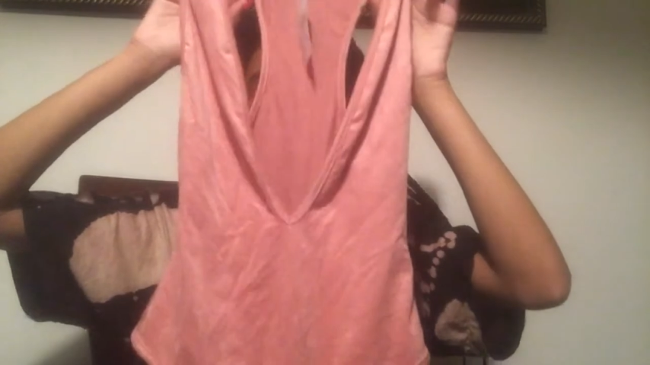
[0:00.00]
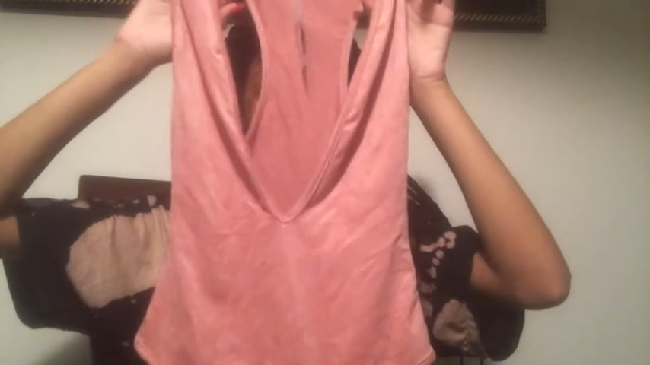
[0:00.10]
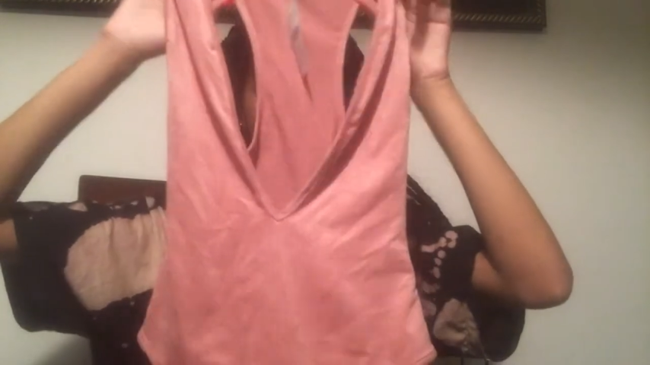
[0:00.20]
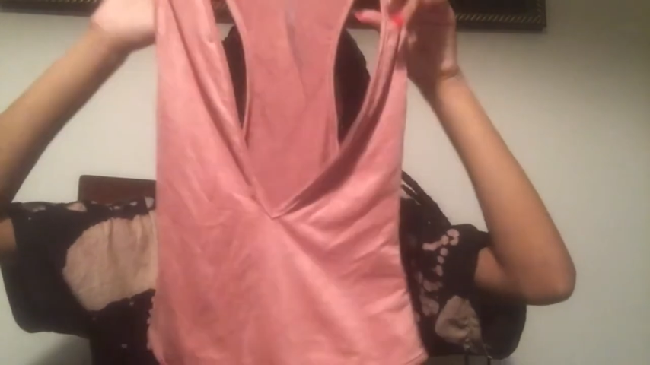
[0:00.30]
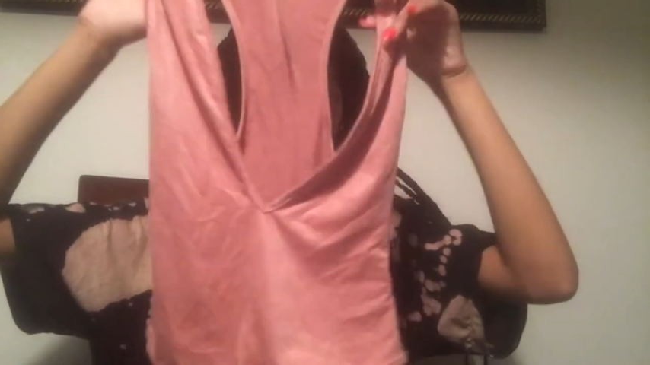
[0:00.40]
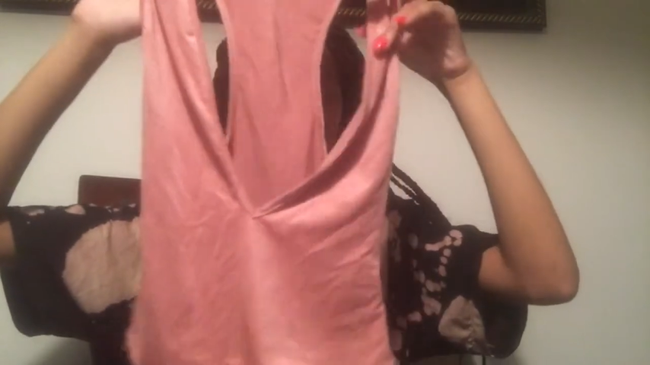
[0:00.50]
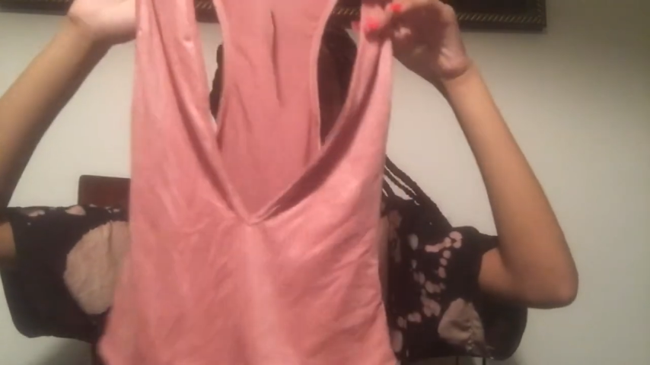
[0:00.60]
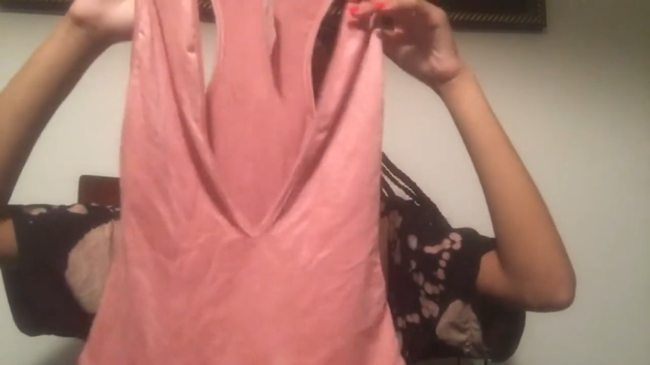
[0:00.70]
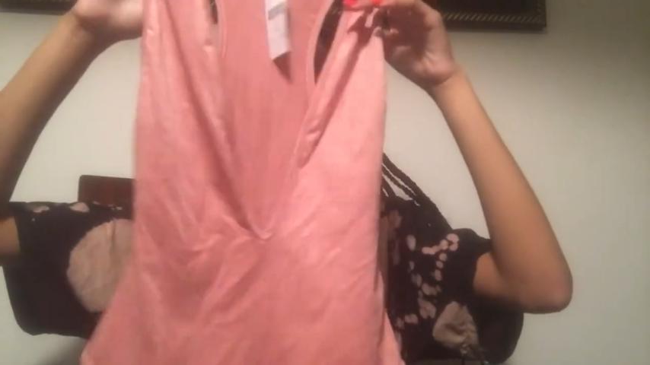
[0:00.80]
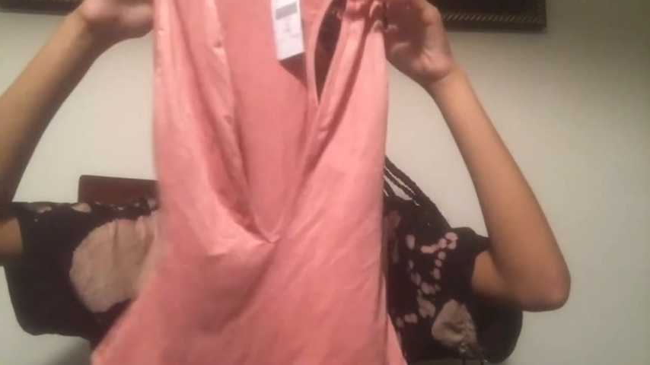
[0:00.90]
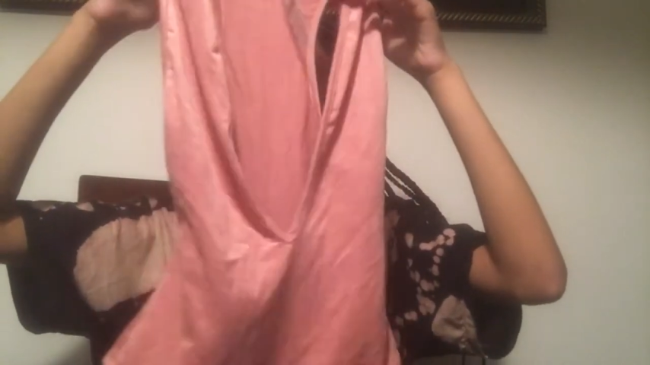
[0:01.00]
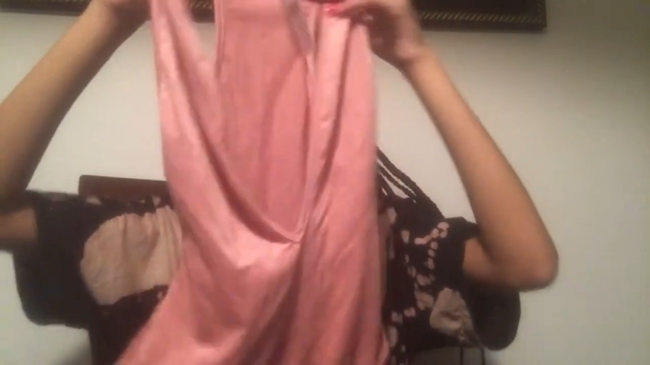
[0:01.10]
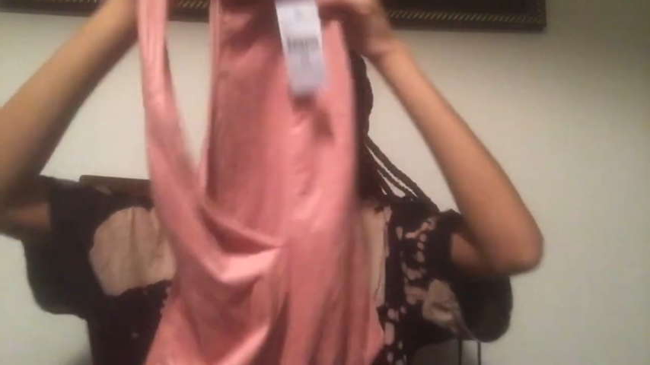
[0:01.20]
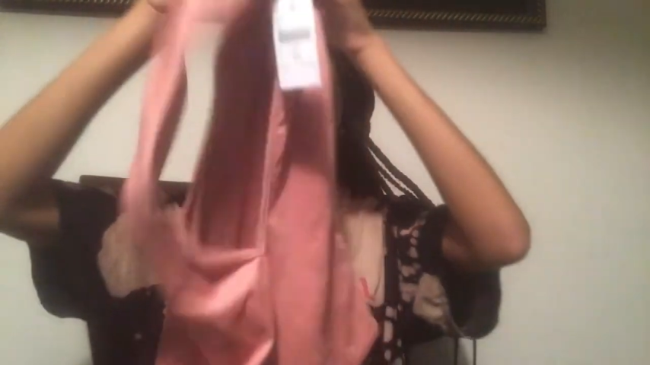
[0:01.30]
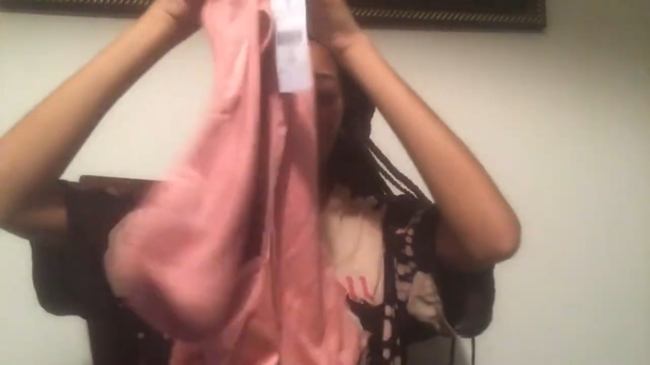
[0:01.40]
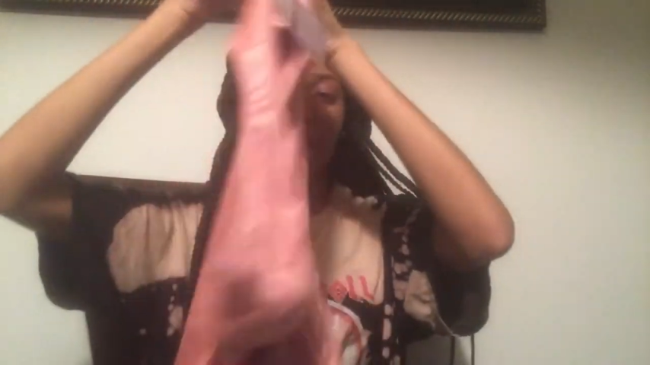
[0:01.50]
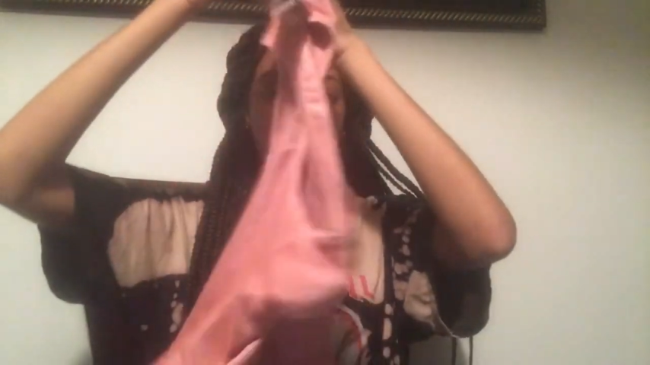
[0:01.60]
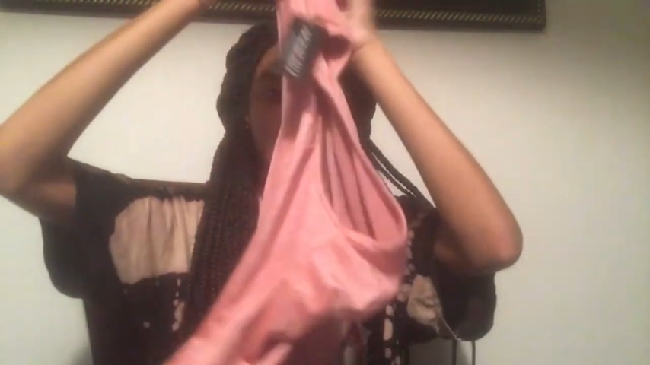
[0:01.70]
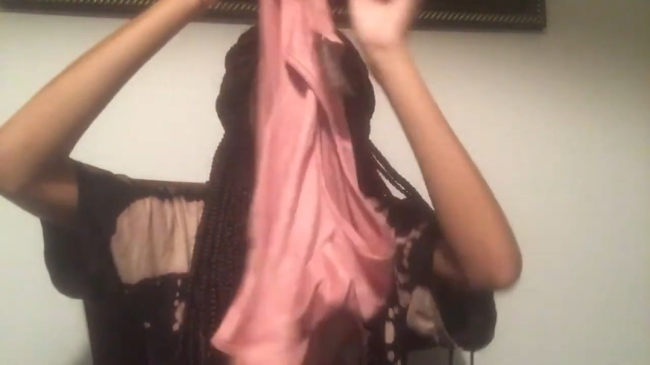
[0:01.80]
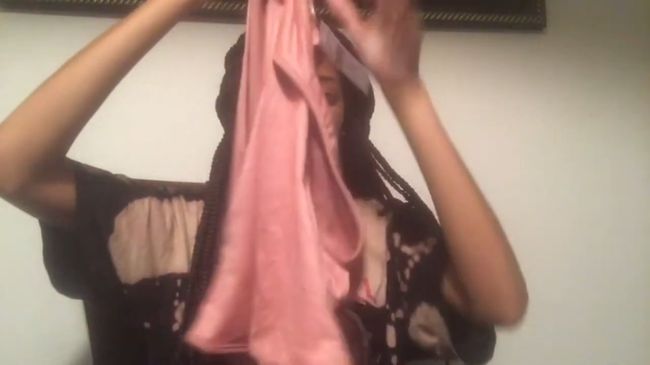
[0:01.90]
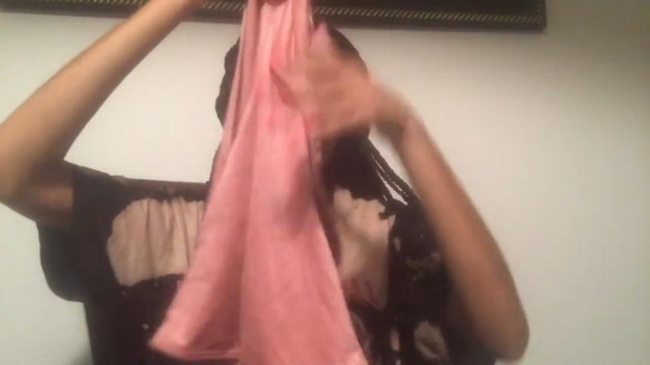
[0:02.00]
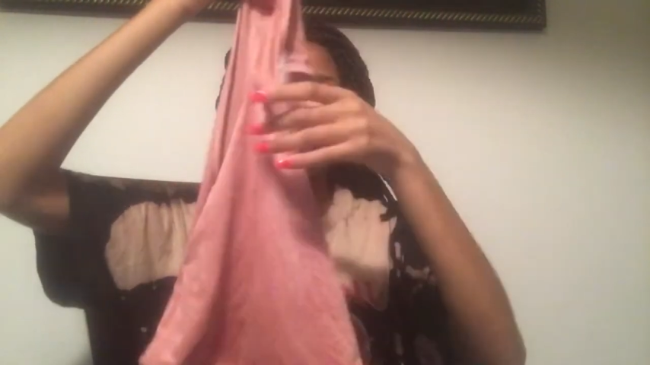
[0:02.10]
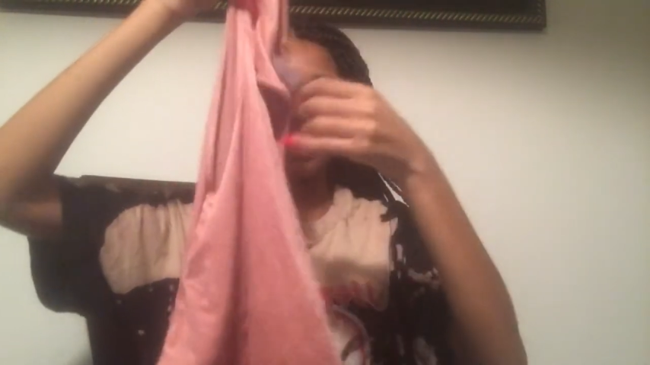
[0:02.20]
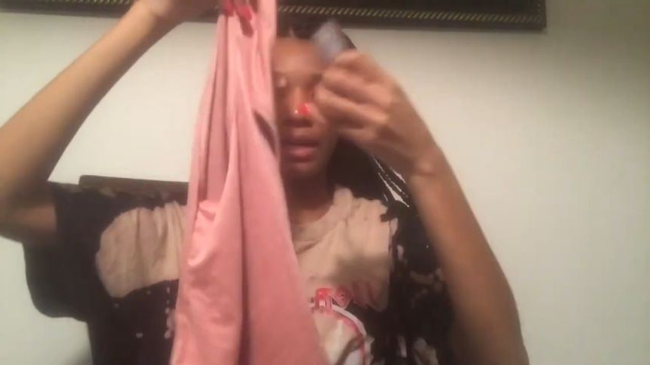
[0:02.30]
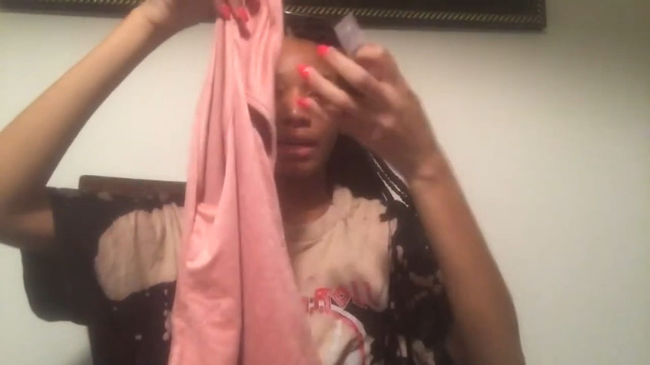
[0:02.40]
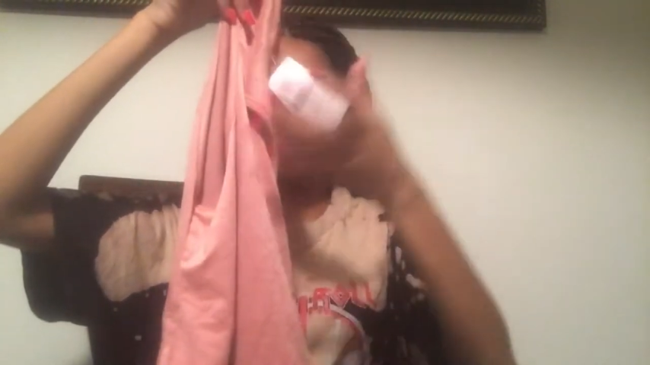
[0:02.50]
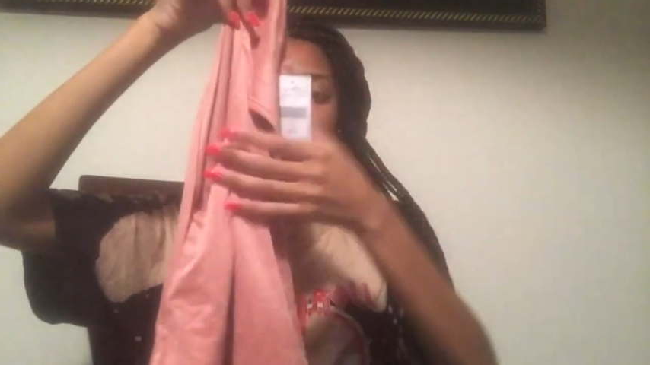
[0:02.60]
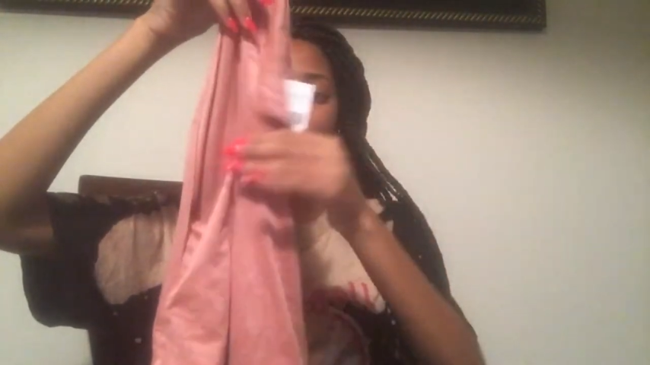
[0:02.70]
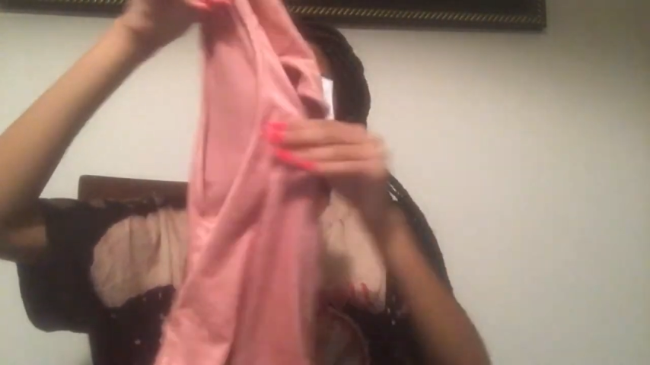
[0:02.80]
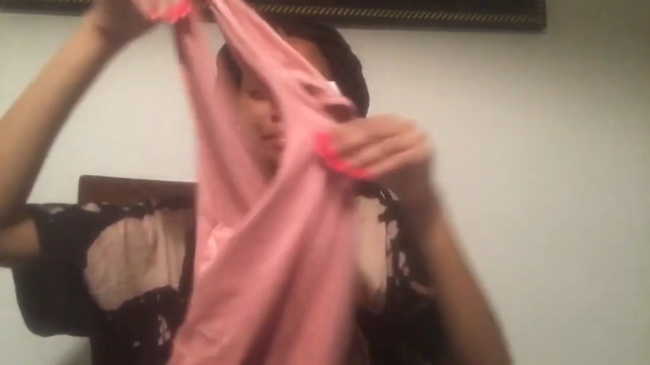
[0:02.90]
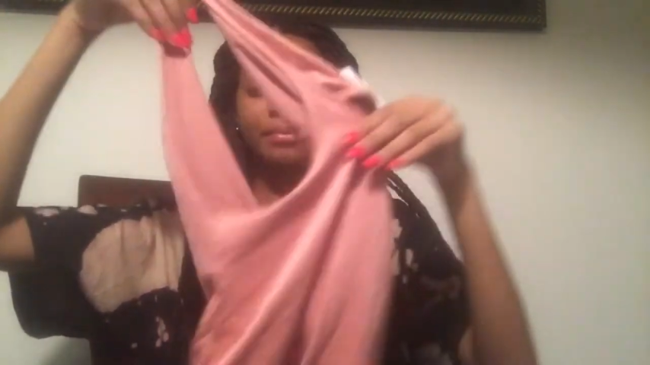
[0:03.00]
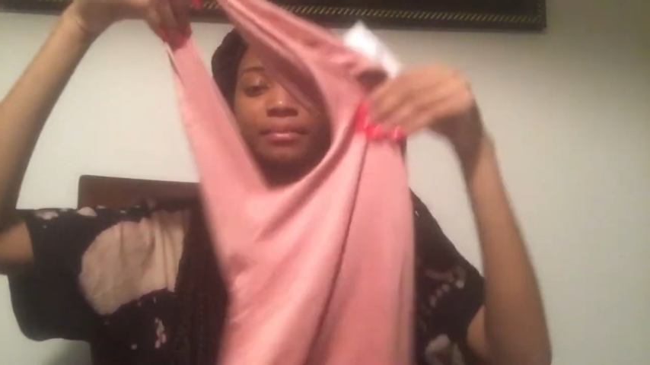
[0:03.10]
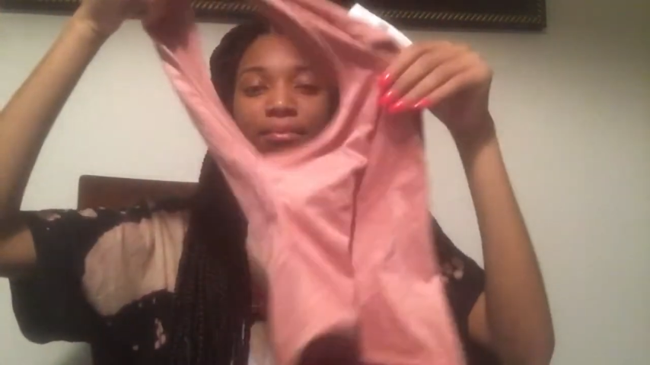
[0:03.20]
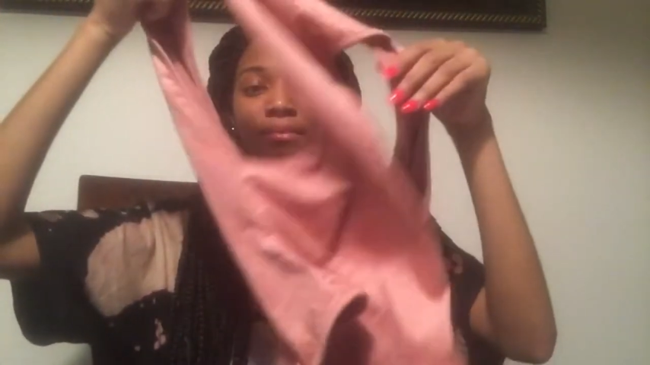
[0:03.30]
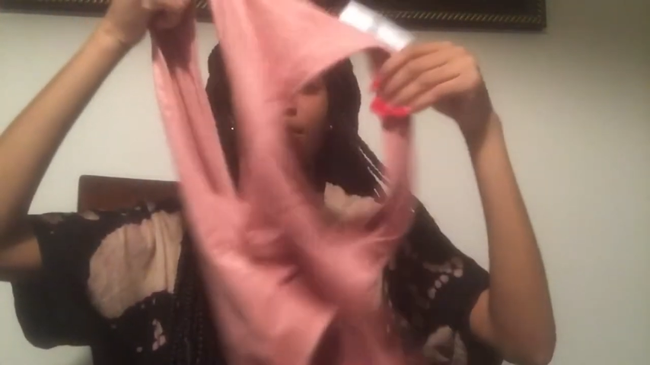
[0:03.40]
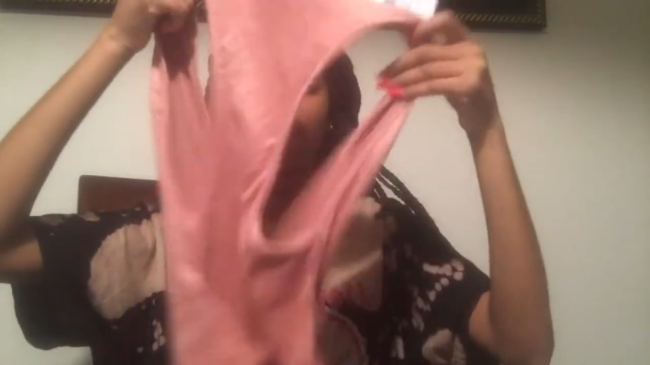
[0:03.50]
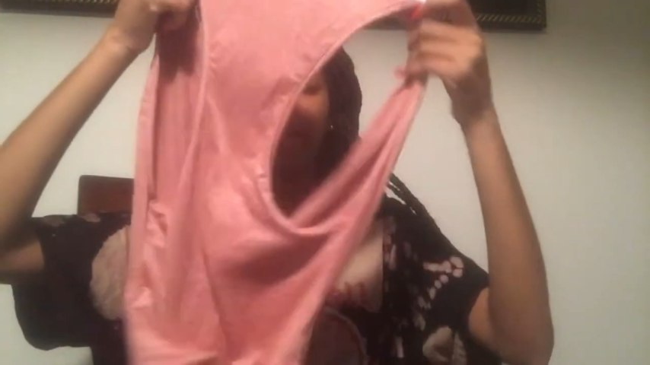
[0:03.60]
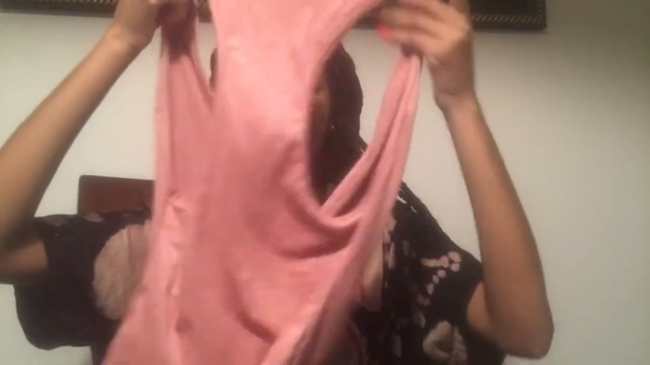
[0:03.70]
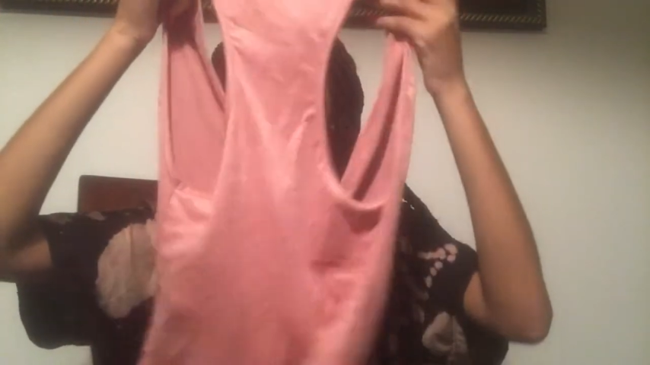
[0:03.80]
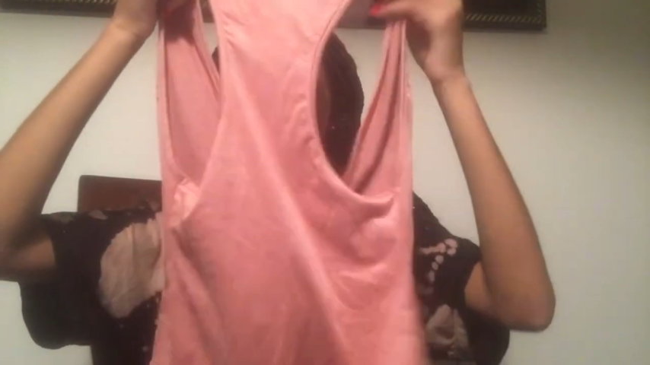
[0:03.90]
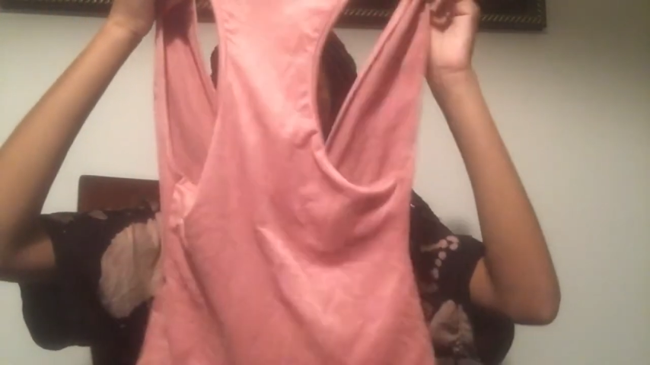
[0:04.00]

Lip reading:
No face is visible, so there are no lips to read.